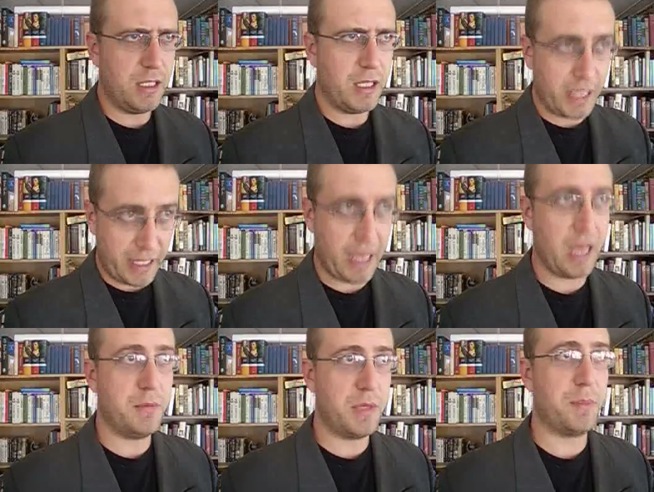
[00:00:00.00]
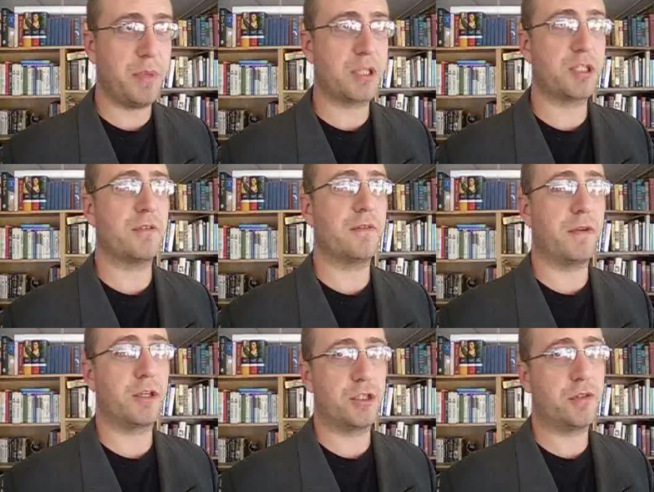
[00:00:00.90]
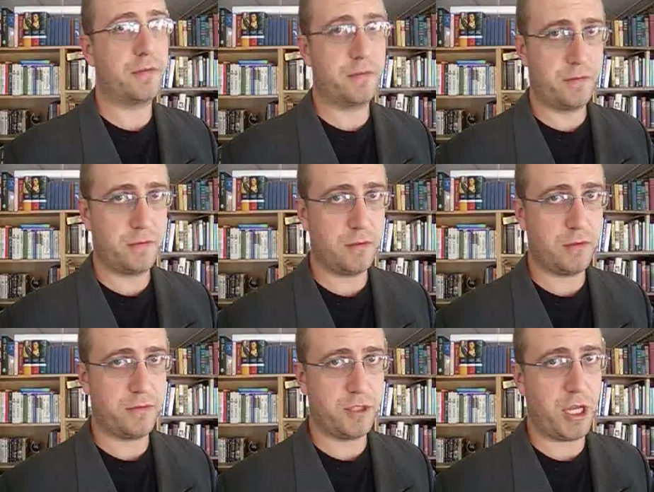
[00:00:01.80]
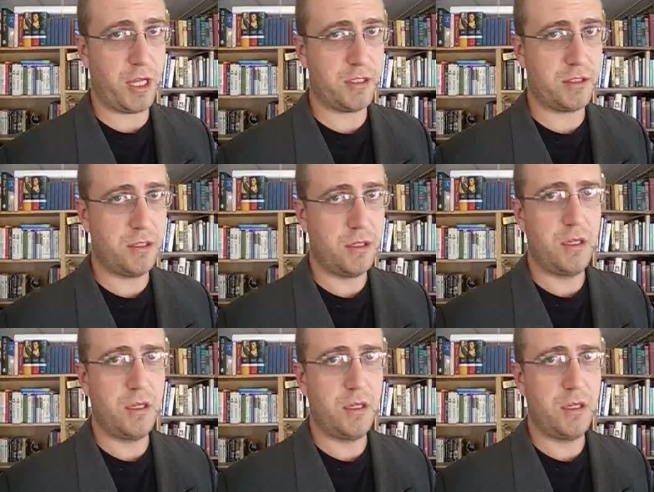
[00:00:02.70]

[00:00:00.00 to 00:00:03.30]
can be a function, function of, of chance,